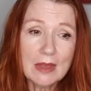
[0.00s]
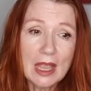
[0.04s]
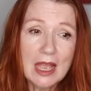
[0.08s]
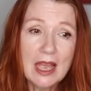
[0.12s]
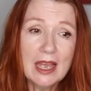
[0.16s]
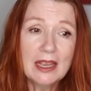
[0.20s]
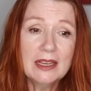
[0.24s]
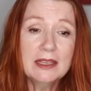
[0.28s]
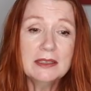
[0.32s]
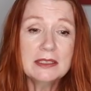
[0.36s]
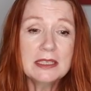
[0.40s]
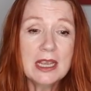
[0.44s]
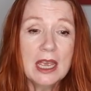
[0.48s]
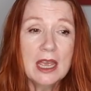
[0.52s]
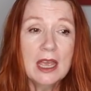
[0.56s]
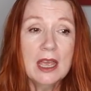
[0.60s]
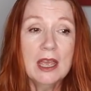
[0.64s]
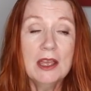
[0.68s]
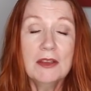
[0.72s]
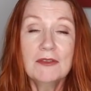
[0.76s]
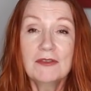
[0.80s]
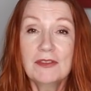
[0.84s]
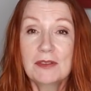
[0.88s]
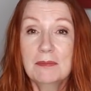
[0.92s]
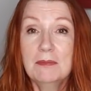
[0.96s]
And
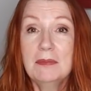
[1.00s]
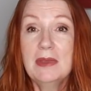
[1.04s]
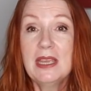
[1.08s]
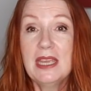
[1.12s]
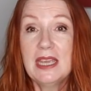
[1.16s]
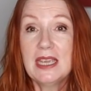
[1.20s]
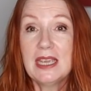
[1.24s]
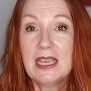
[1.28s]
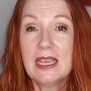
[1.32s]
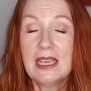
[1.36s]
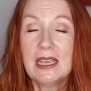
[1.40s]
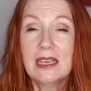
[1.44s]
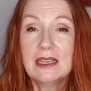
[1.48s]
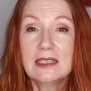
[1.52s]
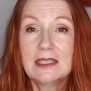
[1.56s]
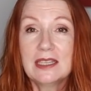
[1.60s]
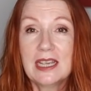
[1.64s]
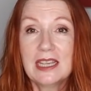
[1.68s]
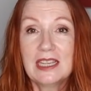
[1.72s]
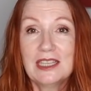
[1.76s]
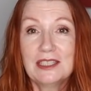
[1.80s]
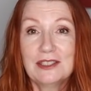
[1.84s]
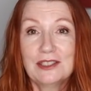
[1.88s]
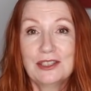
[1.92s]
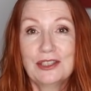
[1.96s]
for me,
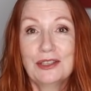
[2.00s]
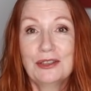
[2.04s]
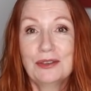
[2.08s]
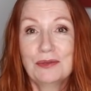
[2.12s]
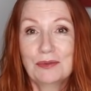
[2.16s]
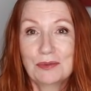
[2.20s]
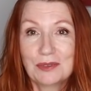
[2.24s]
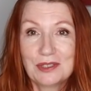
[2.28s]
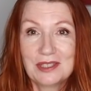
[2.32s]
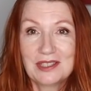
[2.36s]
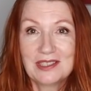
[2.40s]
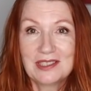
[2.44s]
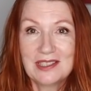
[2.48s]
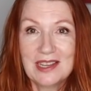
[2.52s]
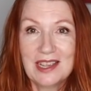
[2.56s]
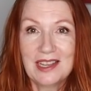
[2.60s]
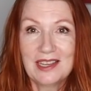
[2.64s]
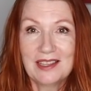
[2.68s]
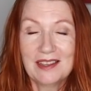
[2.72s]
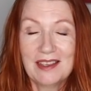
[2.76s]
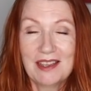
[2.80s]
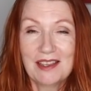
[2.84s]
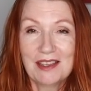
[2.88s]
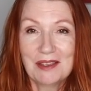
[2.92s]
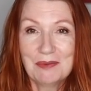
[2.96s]
day two was the
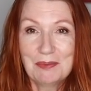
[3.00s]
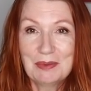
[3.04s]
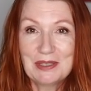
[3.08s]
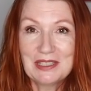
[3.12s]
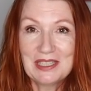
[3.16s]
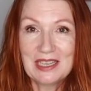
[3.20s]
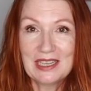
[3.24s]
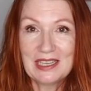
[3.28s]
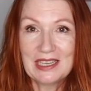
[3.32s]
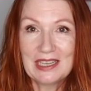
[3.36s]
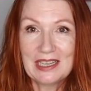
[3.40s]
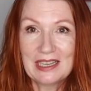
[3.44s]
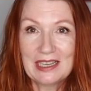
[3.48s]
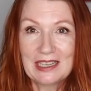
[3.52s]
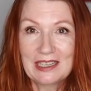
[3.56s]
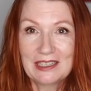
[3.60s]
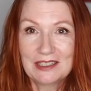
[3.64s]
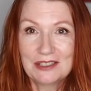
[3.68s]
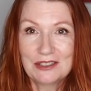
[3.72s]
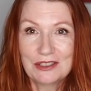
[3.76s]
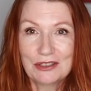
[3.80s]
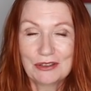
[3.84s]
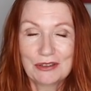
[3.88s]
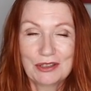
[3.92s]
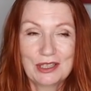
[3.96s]
day that I particularly
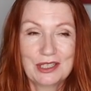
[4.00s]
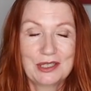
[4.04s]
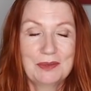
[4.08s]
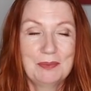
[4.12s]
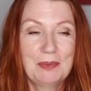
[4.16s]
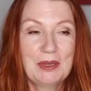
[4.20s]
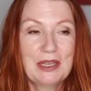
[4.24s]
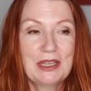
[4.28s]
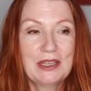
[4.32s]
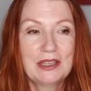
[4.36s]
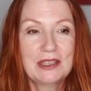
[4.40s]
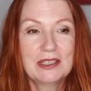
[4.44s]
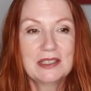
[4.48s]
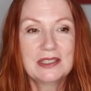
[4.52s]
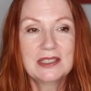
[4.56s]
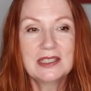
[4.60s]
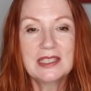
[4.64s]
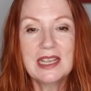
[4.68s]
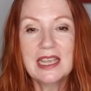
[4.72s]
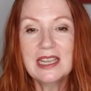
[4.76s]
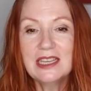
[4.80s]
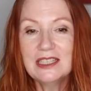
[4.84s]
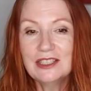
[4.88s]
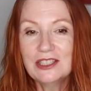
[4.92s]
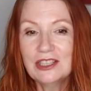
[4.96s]
enjoyed, because
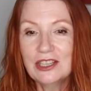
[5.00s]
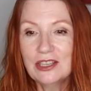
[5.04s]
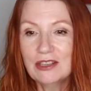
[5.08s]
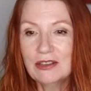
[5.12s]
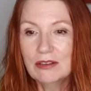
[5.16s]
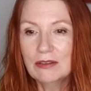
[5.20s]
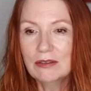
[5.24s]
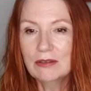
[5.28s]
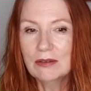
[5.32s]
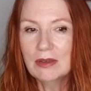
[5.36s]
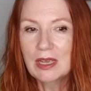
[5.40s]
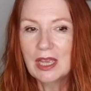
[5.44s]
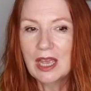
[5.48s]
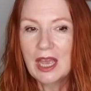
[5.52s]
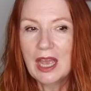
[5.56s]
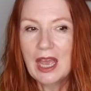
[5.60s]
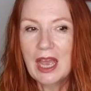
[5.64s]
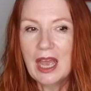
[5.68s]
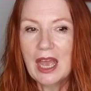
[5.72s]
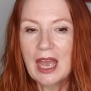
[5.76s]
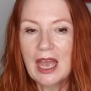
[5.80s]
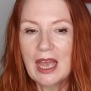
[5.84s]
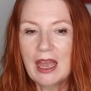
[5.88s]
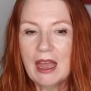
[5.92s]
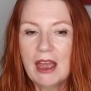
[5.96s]
day two,
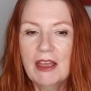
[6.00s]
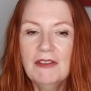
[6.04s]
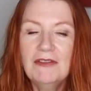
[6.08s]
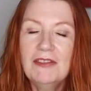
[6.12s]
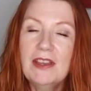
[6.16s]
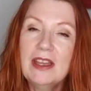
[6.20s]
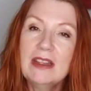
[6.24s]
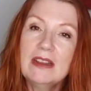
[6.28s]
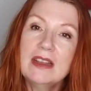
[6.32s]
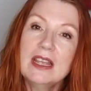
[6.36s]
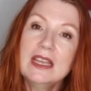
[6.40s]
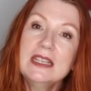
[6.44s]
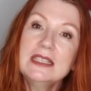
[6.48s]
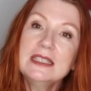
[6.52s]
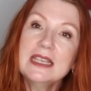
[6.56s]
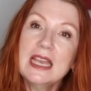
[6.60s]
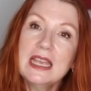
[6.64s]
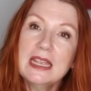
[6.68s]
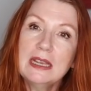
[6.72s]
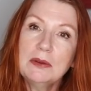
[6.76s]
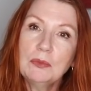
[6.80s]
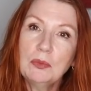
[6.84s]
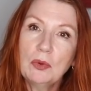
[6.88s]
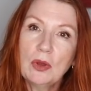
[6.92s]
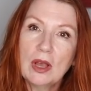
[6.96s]
I felt like
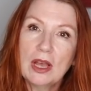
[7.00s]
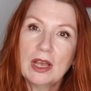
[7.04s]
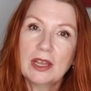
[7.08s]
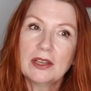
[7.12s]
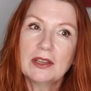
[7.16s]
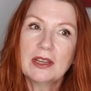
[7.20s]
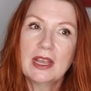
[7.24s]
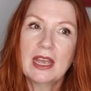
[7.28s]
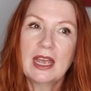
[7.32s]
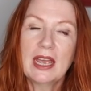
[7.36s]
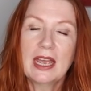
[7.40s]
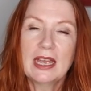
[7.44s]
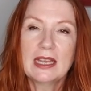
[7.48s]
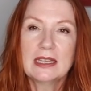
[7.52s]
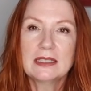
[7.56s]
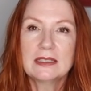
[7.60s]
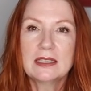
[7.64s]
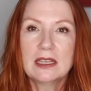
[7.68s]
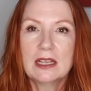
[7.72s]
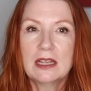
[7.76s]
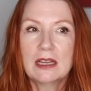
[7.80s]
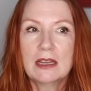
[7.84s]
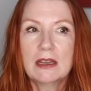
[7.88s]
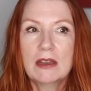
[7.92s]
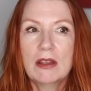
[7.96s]
day one had
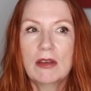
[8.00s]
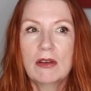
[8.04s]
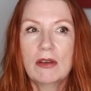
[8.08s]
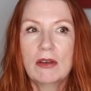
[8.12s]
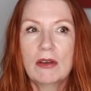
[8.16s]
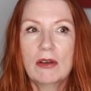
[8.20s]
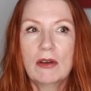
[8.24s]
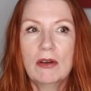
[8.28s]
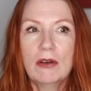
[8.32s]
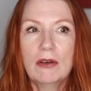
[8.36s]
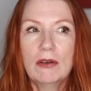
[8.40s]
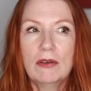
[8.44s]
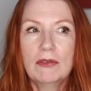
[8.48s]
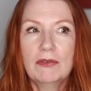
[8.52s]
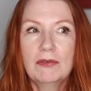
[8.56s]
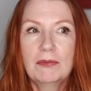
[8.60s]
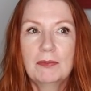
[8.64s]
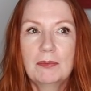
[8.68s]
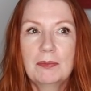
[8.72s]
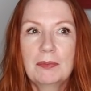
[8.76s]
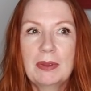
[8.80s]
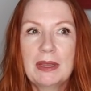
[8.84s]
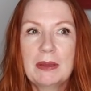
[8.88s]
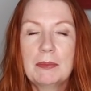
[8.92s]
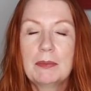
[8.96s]
a lot of
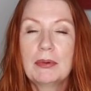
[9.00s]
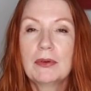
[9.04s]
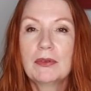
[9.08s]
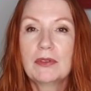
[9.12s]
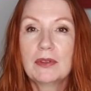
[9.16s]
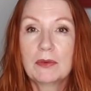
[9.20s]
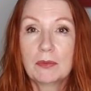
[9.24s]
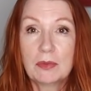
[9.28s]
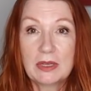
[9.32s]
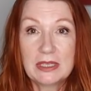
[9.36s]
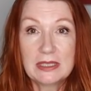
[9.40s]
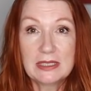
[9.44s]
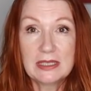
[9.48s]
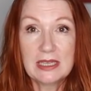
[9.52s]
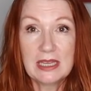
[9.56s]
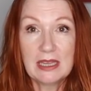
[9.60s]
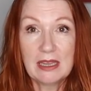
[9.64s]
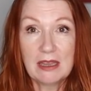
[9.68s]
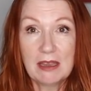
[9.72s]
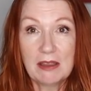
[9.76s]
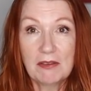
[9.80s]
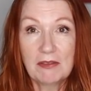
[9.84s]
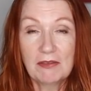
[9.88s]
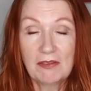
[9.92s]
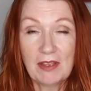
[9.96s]
people that we
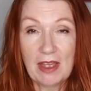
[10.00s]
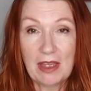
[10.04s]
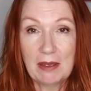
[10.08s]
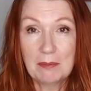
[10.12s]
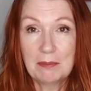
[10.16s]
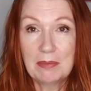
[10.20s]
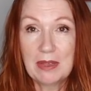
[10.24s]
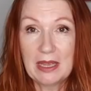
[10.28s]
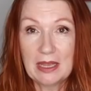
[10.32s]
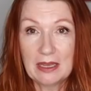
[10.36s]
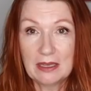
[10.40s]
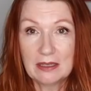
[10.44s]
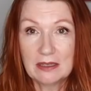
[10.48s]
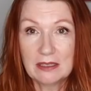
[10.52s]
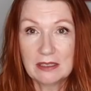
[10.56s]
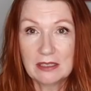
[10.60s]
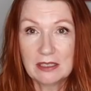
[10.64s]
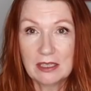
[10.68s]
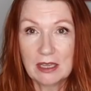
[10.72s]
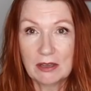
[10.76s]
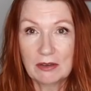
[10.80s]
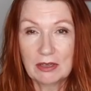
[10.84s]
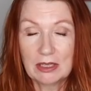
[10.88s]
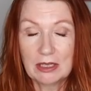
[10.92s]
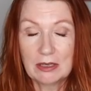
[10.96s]
see a fair bit in the
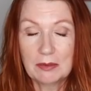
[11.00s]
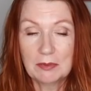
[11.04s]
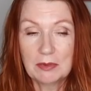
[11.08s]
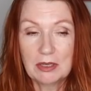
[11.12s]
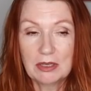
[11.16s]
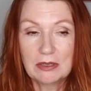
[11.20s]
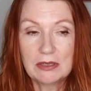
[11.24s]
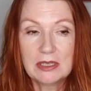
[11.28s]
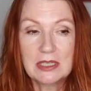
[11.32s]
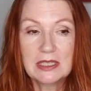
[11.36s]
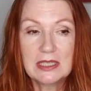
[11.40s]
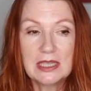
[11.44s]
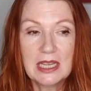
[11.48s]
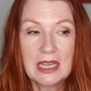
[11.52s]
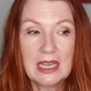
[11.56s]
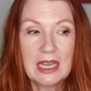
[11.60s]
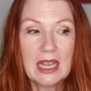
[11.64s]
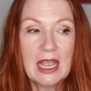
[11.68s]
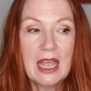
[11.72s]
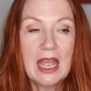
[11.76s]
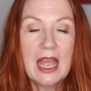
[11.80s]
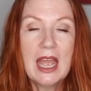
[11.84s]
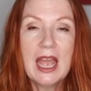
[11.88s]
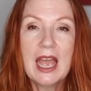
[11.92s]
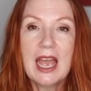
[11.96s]
sewing community,
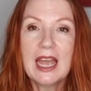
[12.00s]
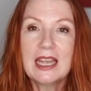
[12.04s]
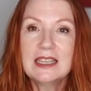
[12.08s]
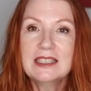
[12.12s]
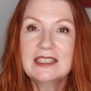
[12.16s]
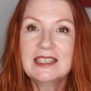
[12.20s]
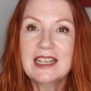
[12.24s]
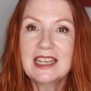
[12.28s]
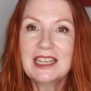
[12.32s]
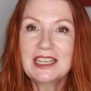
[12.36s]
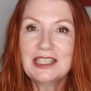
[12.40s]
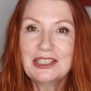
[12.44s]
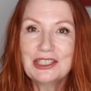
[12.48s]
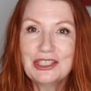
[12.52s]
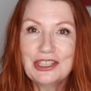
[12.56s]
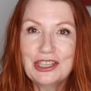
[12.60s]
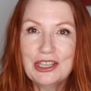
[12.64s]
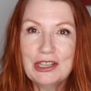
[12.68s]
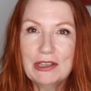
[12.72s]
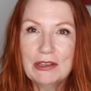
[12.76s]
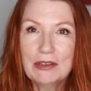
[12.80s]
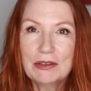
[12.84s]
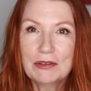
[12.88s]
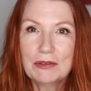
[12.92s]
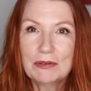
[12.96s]
and day
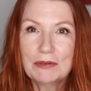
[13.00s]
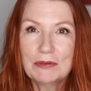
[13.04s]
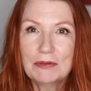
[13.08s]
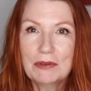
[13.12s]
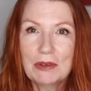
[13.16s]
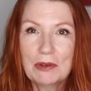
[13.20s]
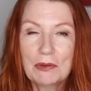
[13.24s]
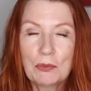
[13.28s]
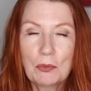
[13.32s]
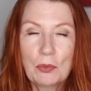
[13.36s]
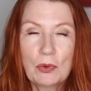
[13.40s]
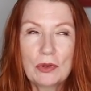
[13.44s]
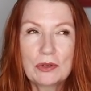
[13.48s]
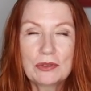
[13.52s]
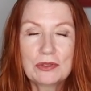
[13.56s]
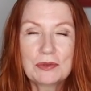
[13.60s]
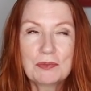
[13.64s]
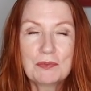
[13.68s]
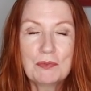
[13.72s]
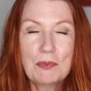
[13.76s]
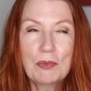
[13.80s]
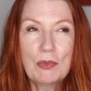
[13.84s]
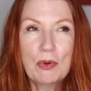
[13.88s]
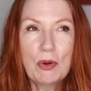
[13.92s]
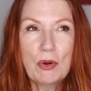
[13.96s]
two was
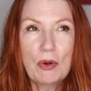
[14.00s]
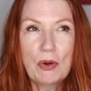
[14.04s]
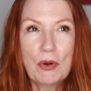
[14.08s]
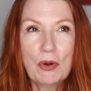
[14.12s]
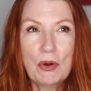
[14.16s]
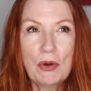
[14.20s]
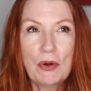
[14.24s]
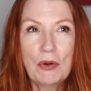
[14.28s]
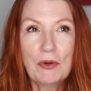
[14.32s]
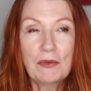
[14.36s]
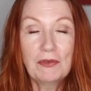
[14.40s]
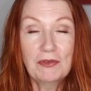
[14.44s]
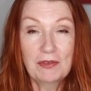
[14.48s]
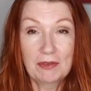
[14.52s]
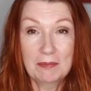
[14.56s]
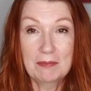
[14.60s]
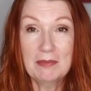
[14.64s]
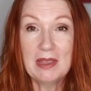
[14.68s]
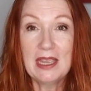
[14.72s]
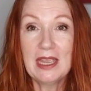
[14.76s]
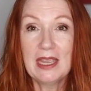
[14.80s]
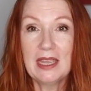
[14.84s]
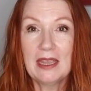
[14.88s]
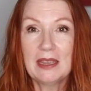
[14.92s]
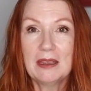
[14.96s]
more, for
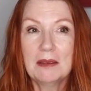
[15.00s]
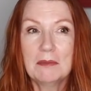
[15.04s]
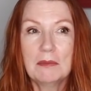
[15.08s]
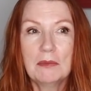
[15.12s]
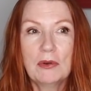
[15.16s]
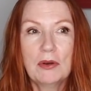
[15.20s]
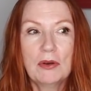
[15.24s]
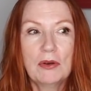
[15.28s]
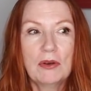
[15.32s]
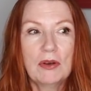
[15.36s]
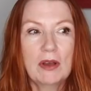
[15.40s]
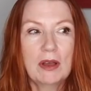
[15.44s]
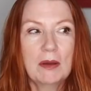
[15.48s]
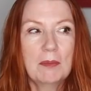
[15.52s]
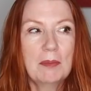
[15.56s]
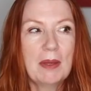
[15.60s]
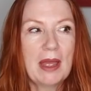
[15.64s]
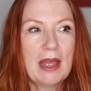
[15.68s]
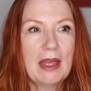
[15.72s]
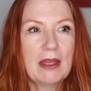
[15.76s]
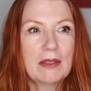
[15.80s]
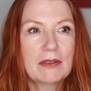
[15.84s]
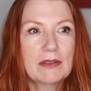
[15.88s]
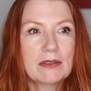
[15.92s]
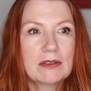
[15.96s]
me, more
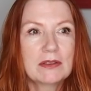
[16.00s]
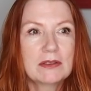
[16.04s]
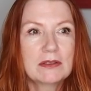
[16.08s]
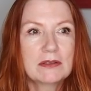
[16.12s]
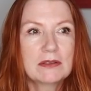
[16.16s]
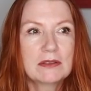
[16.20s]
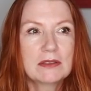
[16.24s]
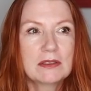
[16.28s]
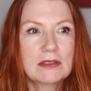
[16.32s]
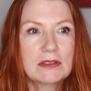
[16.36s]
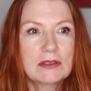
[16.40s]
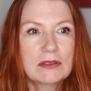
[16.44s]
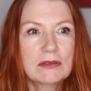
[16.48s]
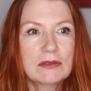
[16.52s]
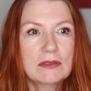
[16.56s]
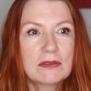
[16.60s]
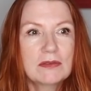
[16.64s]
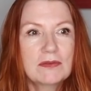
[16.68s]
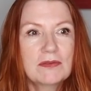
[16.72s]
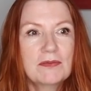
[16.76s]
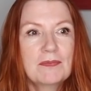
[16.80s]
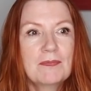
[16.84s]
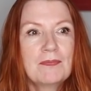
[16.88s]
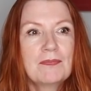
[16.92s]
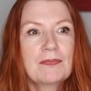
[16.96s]
about the sort
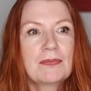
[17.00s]
of